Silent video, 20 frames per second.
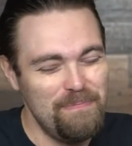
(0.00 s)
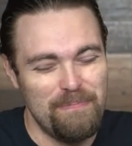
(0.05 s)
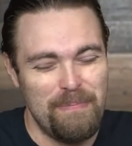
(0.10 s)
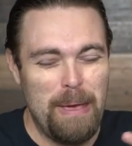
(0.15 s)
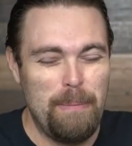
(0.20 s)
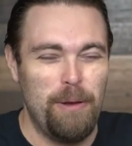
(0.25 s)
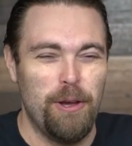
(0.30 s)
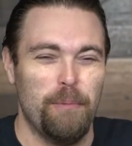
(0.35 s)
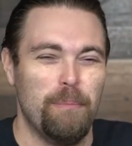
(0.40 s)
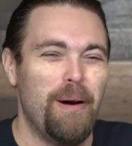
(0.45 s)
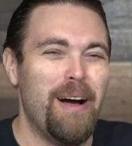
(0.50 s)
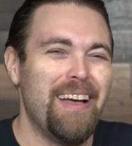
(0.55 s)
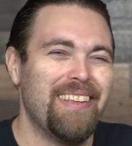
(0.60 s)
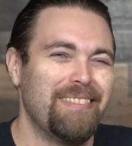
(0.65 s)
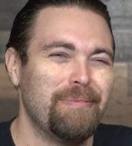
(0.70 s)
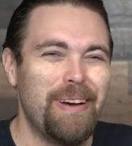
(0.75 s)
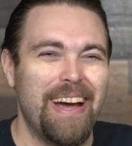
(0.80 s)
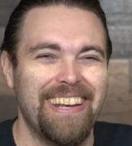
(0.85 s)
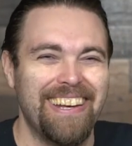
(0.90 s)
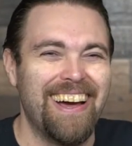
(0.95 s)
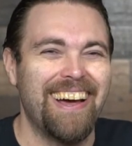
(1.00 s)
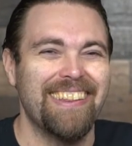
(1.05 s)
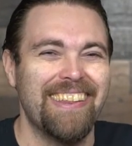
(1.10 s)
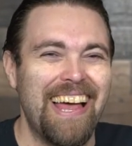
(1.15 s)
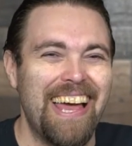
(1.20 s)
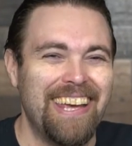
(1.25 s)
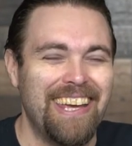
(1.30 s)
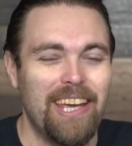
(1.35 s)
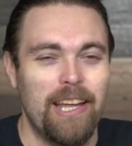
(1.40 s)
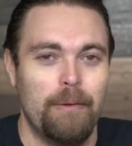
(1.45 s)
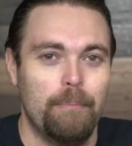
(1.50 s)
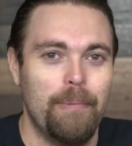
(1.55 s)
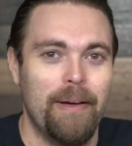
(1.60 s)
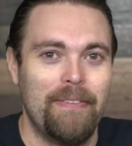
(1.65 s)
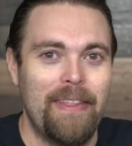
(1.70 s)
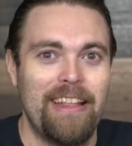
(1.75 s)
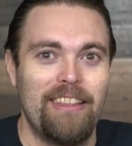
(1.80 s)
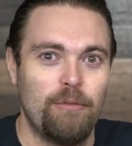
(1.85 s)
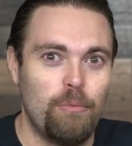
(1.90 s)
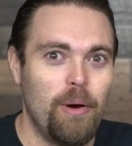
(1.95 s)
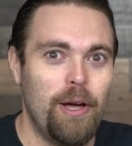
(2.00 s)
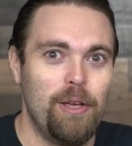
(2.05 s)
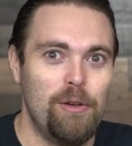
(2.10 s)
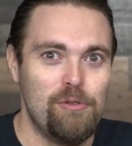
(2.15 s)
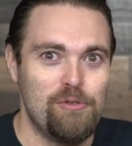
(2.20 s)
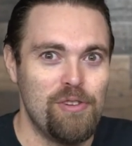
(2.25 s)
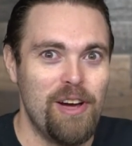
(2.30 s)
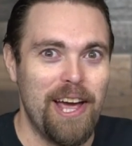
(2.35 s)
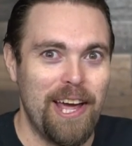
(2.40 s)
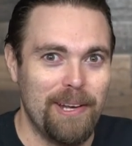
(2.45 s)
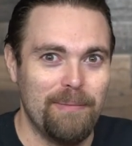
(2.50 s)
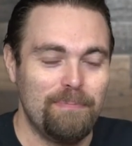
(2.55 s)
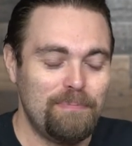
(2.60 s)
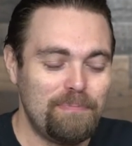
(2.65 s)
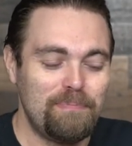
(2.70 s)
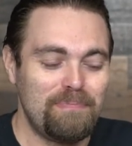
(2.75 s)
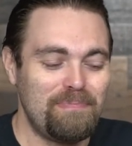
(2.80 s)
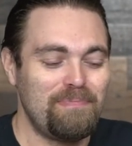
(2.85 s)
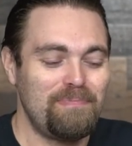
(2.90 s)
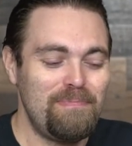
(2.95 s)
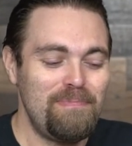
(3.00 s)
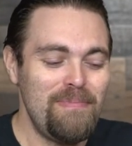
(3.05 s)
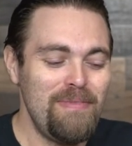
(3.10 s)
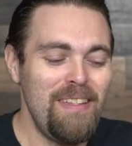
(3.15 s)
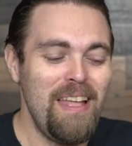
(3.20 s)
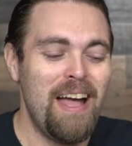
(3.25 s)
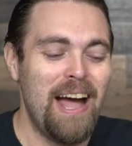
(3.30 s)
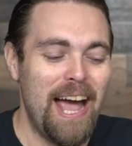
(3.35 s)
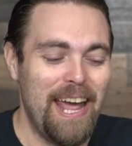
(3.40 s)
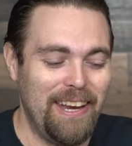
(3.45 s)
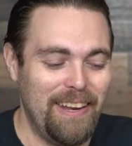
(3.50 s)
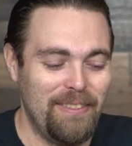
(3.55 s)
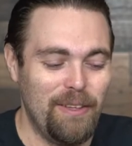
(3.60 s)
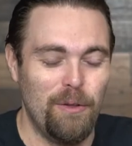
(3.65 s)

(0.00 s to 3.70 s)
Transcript: Maybe your boss might not like it, but that's why you try and hide it.